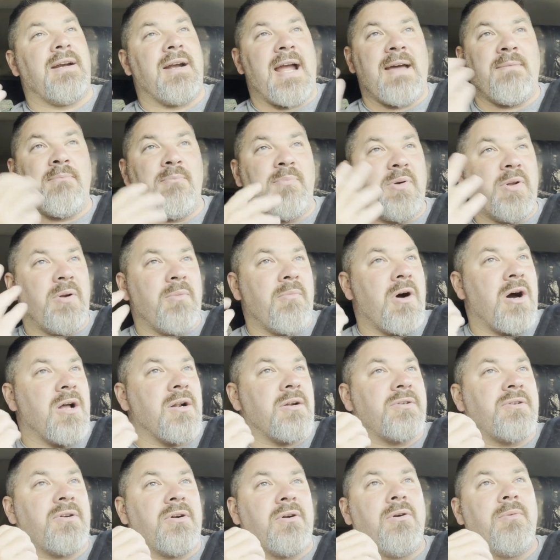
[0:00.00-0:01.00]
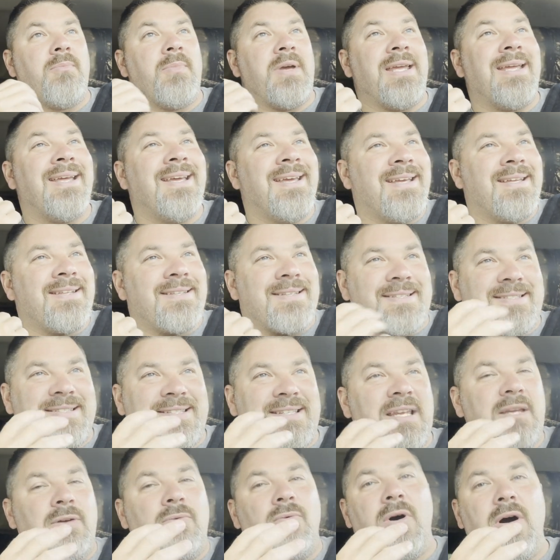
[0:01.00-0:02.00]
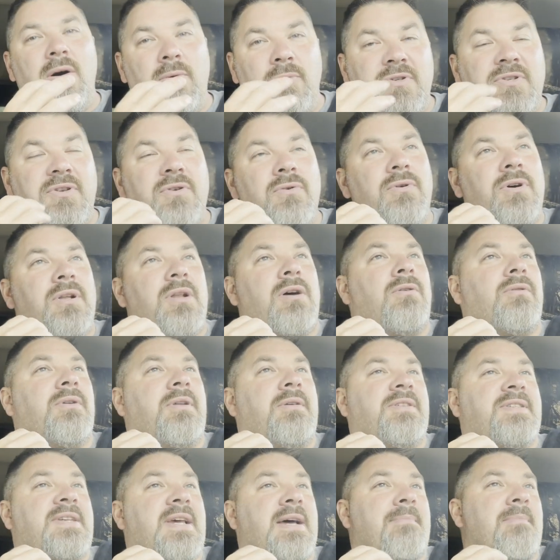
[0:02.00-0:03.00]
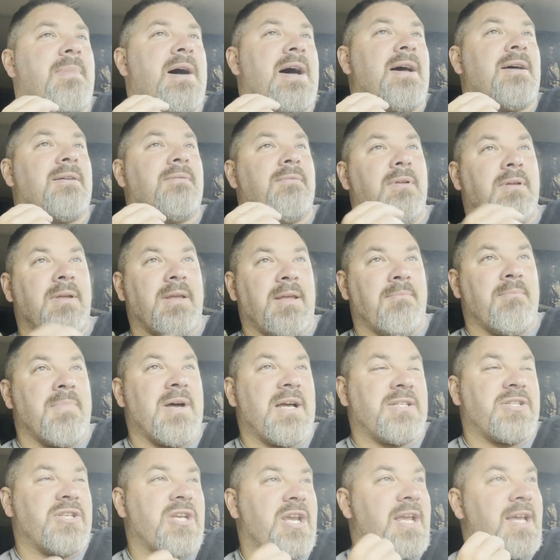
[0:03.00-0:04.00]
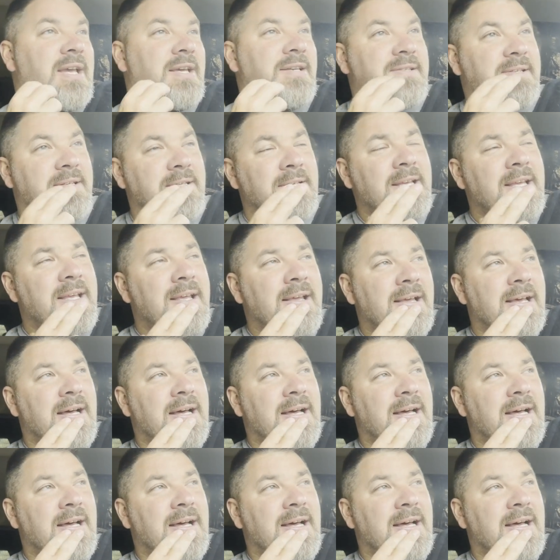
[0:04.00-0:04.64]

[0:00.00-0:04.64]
there, had them put a monitor on me to see what was going on inside in my chest.